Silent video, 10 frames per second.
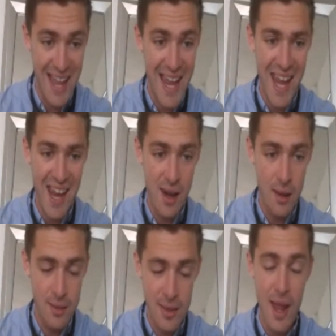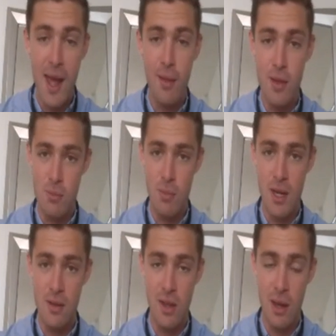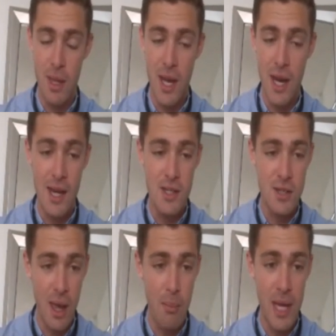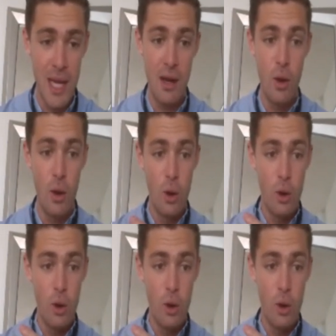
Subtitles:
Day in, day out, this money is coming in, and it's coming in